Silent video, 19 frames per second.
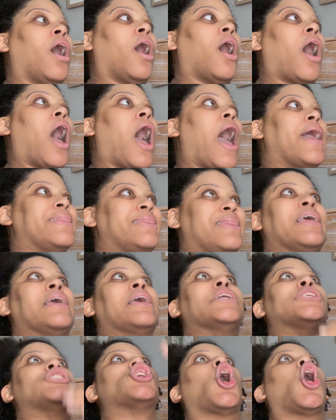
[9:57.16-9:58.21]
I think
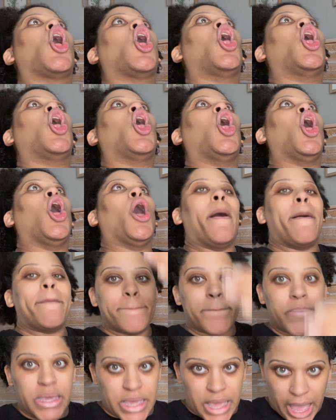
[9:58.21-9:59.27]
it's all
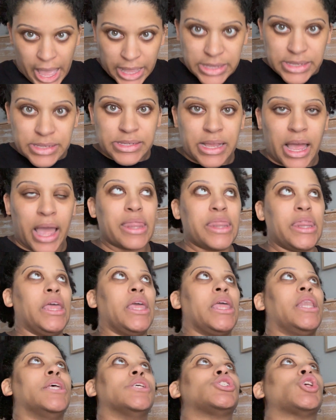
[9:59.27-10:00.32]
BS. I think
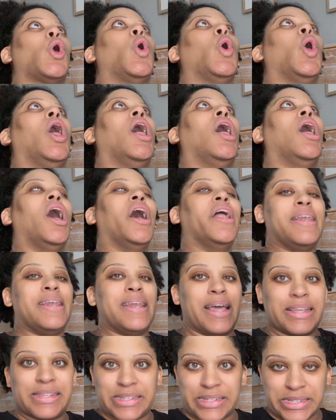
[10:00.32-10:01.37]
it is all
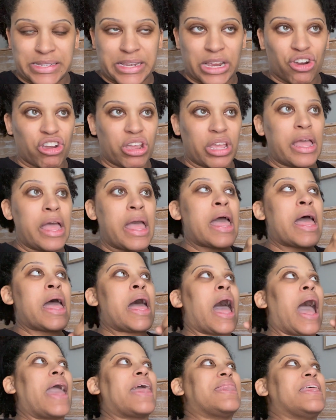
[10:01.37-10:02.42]
unnecessary.
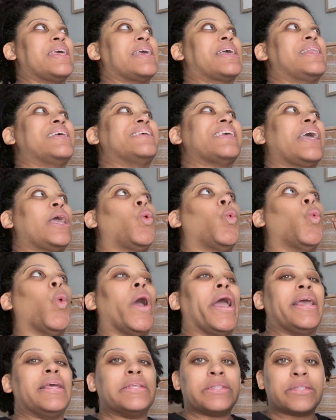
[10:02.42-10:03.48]
I think it is a
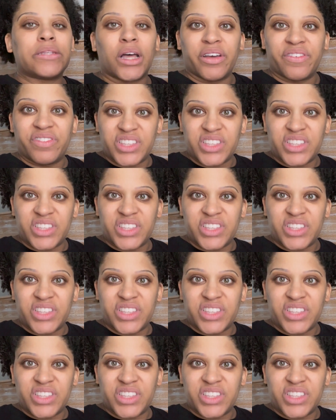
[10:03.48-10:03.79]
waste of